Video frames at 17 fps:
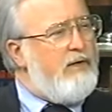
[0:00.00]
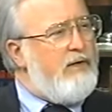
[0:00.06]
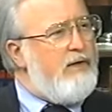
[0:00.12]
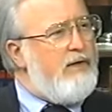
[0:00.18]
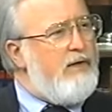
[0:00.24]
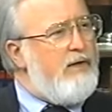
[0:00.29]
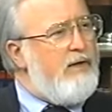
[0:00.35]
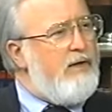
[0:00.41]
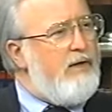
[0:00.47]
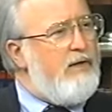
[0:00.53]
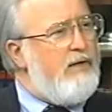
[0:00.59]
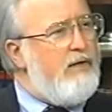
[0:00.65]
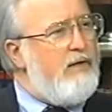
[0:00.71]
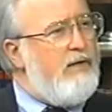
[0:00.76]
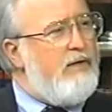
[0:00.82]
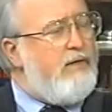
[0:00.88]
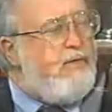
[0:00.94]
There is an
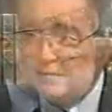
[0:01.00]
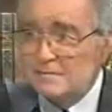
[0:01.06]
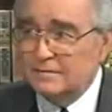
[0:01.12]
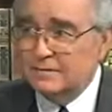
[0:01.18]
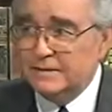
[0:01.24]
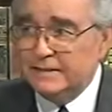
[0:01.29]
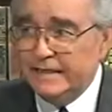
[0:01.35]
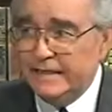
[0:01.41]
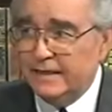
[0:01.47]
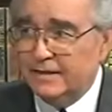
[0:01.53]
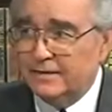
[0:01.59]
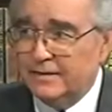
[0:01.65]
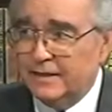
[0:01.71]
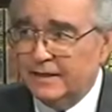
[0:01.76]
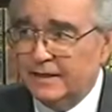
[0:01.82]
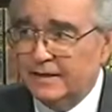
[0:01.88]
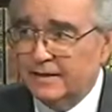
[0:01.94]
idol
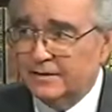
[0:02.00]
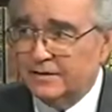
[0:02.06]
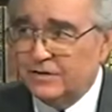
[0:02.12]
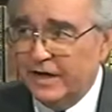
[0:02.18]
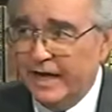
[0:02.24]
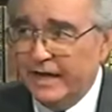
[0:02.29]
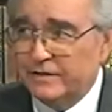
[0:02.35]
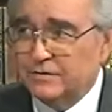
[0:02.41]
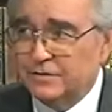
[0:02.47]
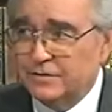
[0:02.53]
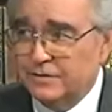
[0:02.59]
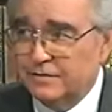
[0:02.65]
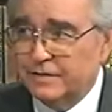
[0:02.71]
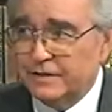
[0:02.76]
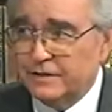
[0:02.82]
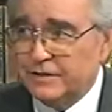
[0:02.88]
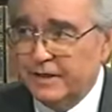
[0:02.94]
deity attached to
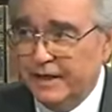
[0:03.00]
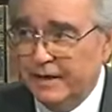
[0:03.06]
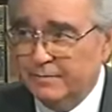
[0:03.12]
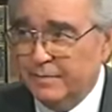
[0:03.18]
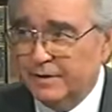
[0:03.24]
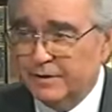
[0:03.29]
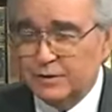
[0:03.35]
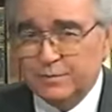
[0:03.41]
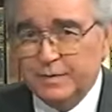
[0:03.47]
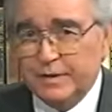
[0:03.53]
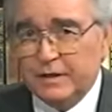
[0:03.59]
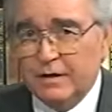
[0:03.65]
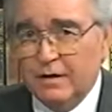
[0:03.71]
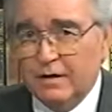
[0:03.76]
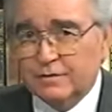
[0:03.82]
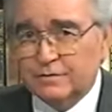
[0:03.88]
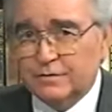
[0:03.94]
this image
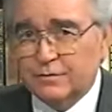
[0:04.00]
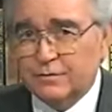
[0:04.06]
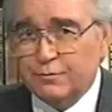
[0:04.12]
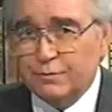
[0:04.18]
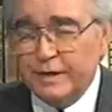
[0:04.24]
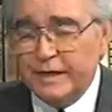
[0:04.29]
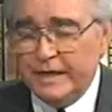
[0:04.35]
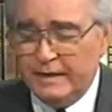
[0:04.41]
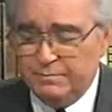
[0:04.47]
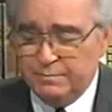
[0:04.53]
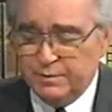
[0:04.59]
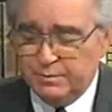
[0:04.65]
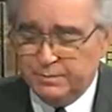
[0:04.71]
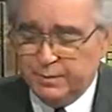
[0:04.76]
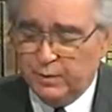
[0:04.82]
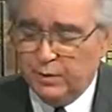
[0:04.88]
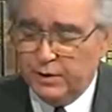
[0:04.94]
because the three Hebrew
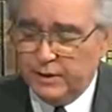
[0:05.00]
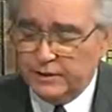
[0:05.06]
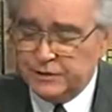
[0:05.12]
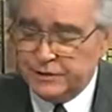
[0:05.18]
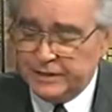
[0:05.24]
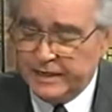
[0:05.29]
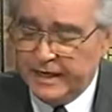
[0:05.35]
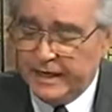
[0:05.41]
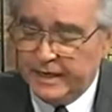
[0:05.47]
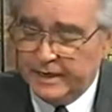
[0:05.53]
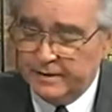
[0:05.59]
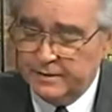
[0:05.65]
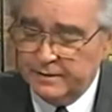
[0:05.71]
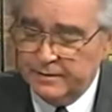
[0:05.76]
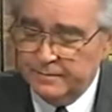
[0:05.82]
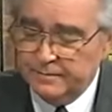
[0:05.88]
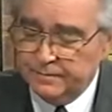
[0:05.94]
boys
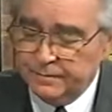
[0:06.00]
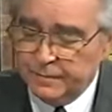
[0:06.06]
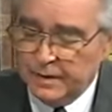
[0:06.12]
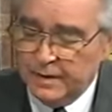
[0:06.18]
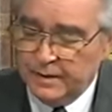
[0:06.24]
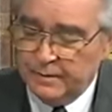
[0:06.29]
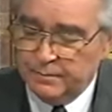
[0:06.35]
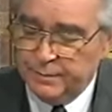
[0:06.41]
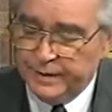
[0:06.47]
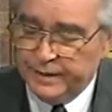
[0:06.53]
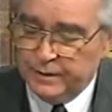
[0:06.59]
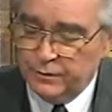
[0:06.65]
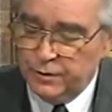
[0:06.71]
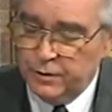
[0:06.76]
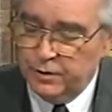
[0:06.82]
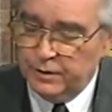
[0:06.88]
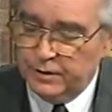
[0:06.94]
said, "Be it
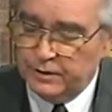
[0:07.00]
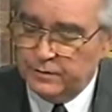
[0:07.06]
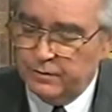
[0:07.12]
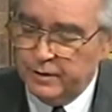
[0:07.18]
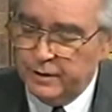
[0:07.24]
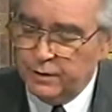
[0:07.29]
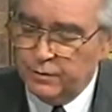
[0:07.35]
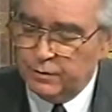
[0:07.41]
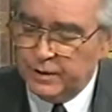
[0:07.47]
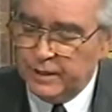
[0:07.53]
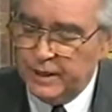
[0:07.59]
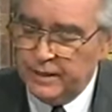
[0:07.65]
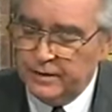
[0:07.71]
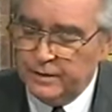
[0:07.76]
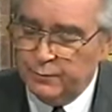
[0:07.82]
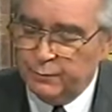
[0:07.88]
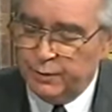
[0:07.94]
known unto thee, O
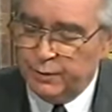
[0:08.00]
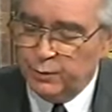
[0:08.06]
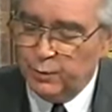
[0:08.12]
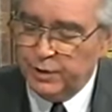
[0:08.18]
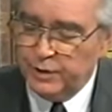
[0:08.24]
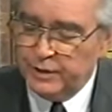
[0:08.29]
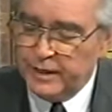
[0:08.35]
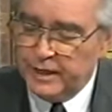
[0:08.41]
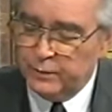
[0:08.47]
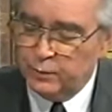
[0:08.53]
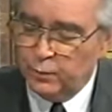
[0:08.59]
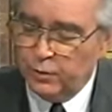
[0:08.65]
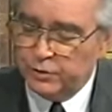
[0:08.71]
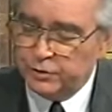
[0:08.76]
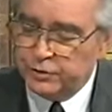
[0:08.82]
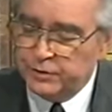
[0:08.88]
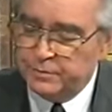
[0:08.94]
king, that we will not
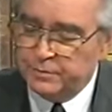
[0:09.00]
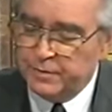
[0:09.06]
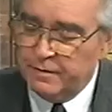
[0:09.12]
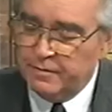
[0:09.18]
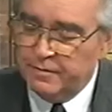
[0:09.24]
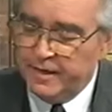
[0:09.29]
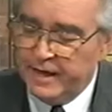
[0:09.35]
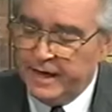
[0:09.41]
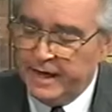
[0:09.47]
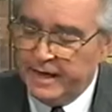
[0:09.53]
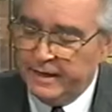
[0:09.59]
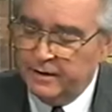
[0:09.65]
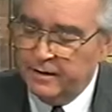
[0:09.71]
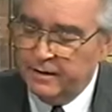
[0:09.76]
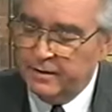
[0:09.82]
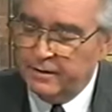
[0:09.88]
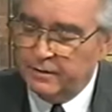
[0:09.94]
worship
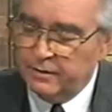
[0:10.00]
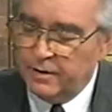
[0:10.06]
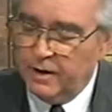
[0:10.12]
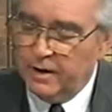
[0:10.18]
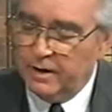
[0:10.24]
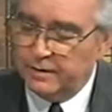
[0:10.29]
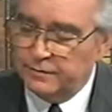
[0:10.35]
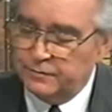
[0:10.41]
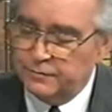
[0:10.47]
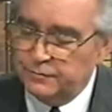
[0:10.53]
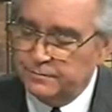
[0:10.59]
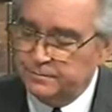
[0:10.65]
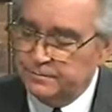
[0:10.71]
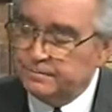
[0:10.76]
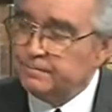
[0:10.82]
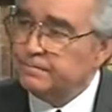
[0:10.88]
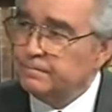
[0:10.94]
thy gods,
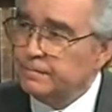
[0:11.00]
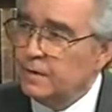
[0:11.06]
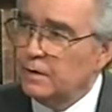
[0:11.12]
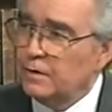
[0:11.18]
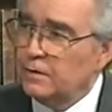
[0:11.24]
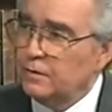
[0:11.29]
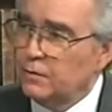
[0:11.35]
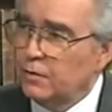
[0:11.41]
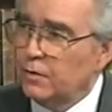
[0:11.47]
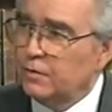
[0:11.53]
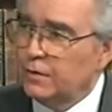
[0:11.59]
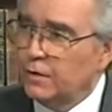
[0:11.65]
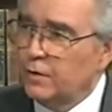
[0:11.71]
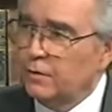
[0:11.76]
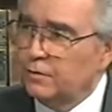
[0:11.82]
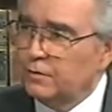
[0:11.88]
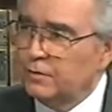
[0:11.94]
nor the
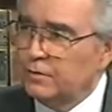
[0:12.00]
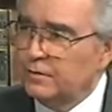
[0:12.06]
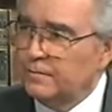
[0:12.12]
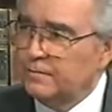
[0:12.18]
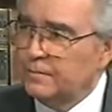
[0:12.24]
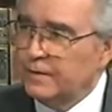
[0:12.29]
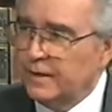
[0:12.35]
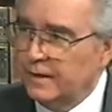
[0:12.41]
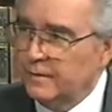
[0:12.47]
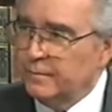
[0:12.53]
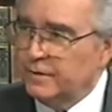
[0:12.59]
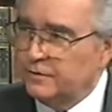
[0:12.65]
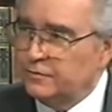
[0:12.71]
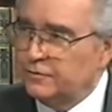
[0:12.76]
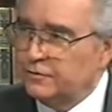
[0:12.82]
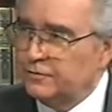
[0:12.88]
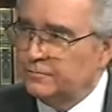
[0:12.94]
golden image."